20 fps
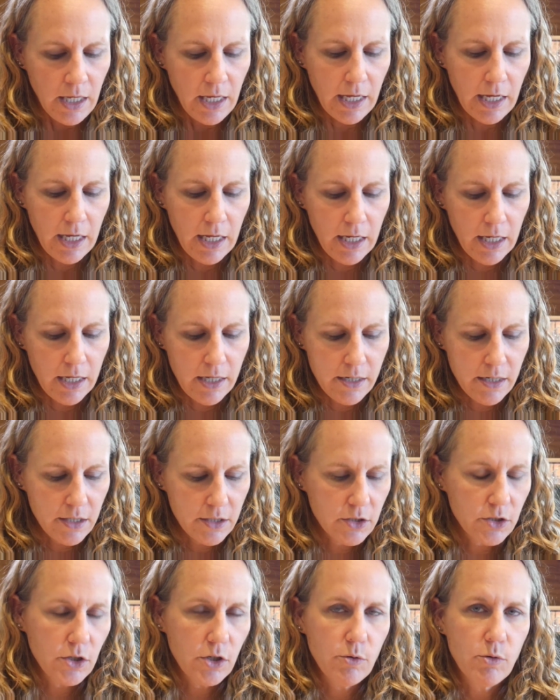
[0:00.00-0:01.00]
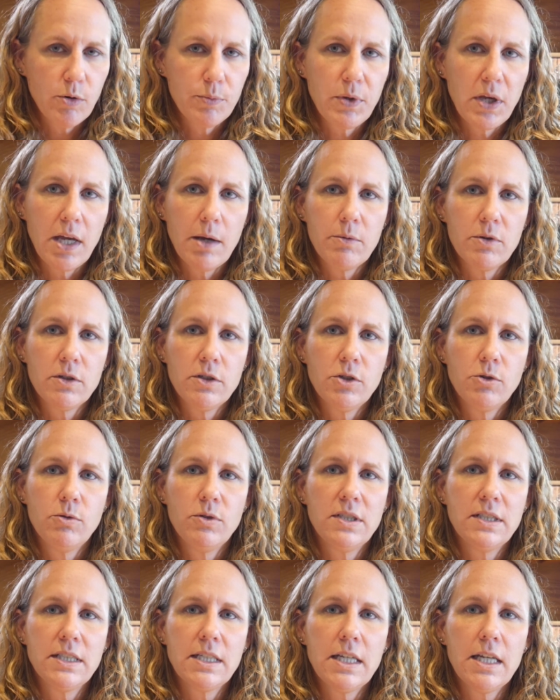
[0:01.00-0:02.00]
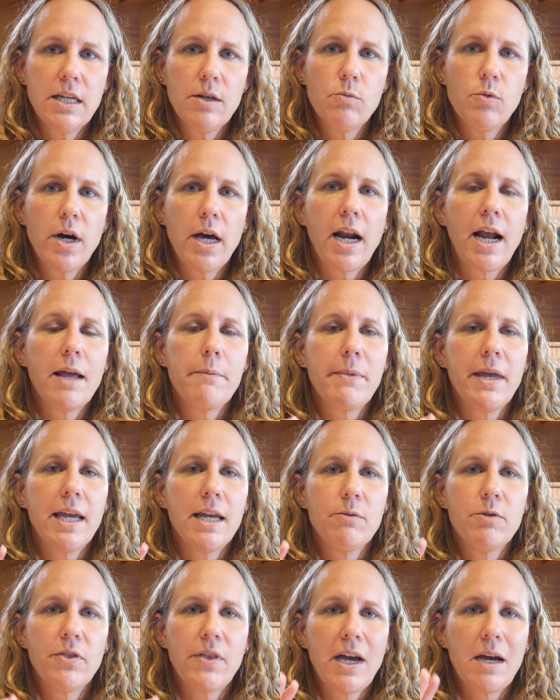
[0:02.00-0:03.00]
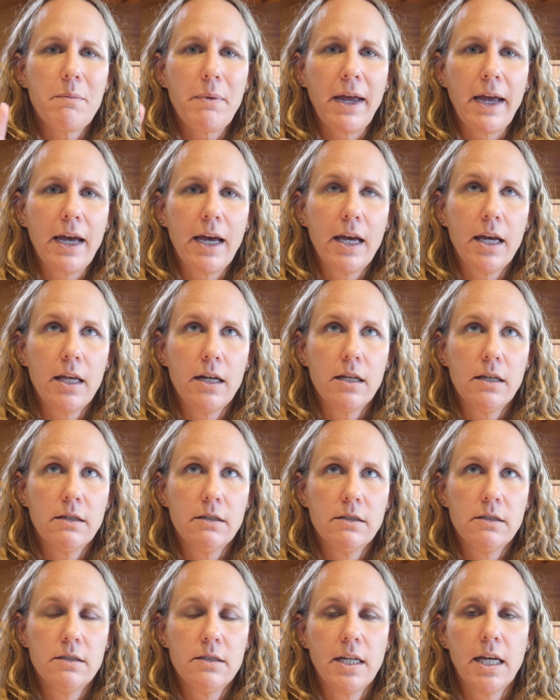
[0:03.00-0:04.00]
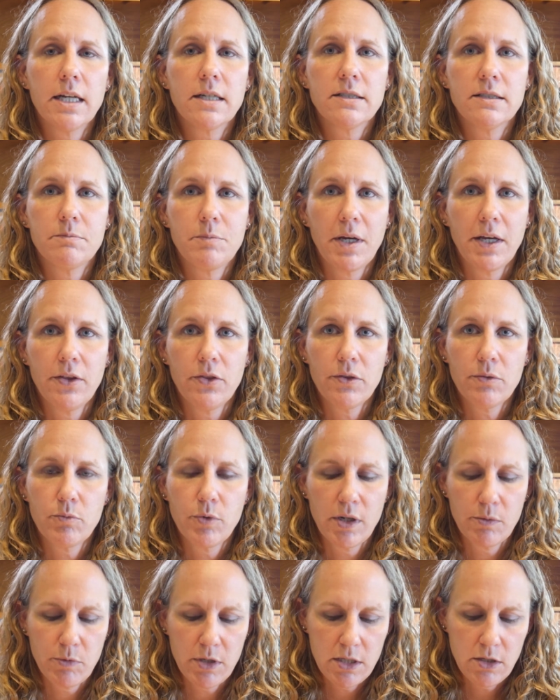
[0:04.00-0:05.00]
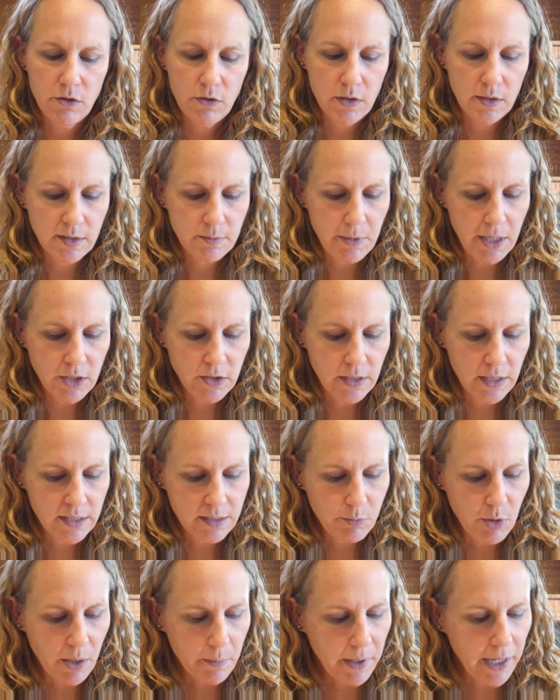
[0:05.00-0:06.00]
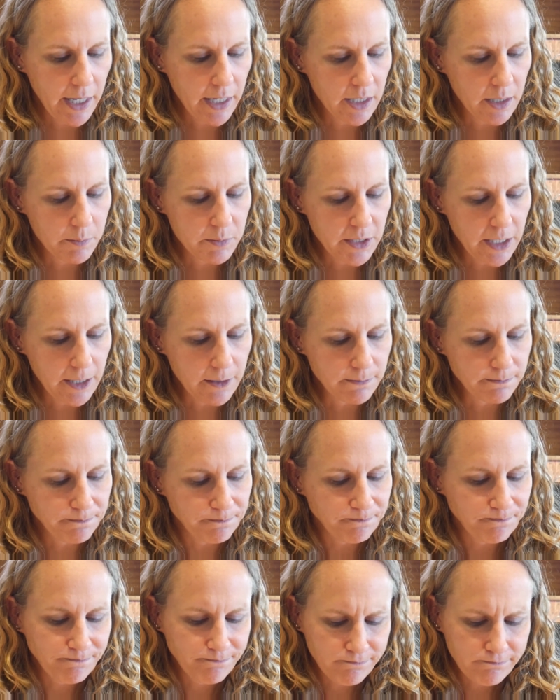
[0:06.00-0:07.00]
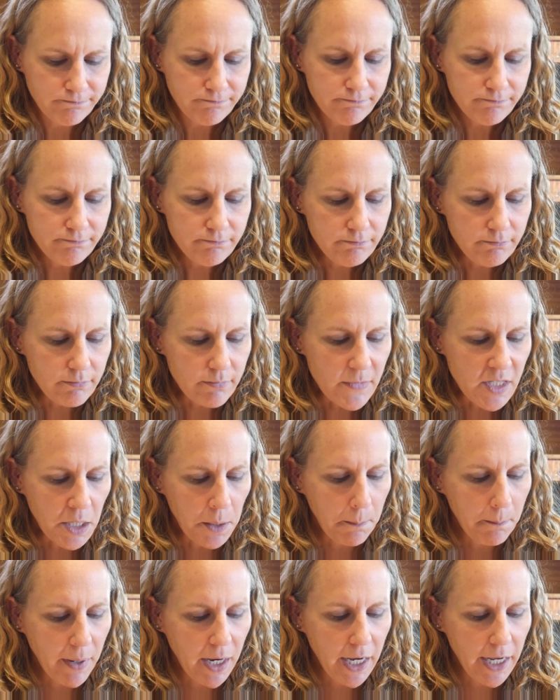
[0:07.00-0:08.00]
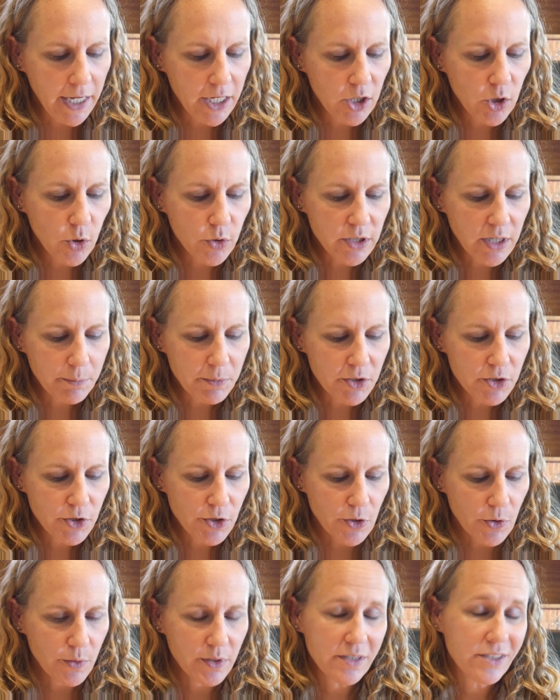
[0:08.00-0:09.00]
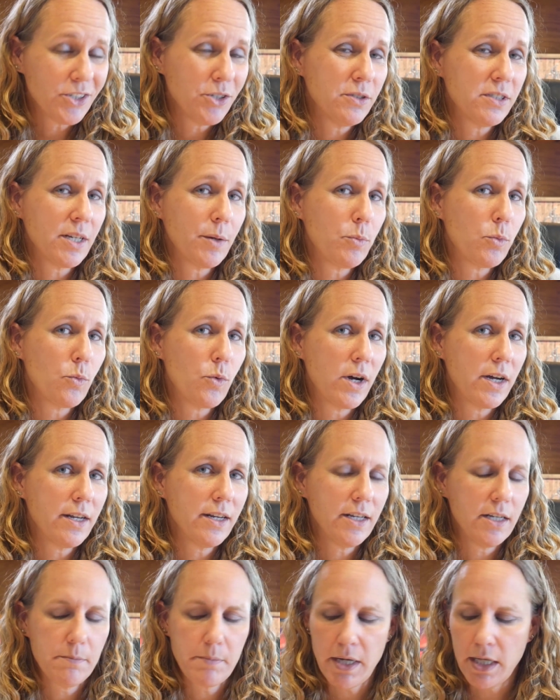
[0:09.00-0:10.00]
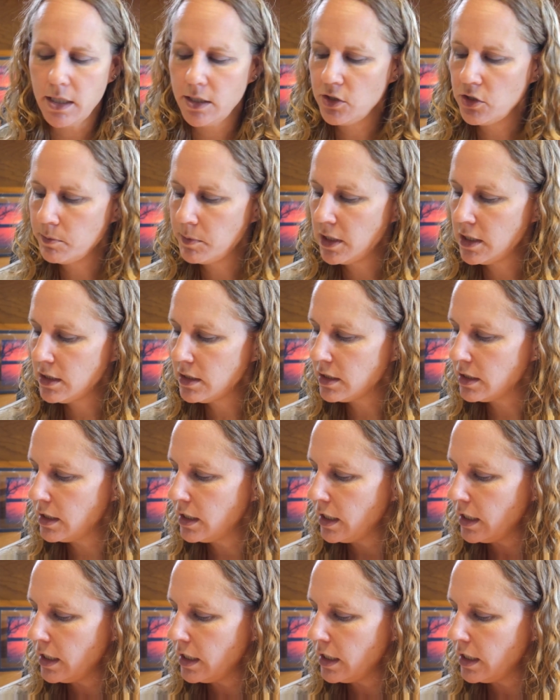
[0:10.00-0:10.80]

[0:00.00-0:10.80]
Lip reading: And you will be able to see what I made with that pad next month when we do the Smash That Small Pad update. My goal number 2 is to use up one embellishment.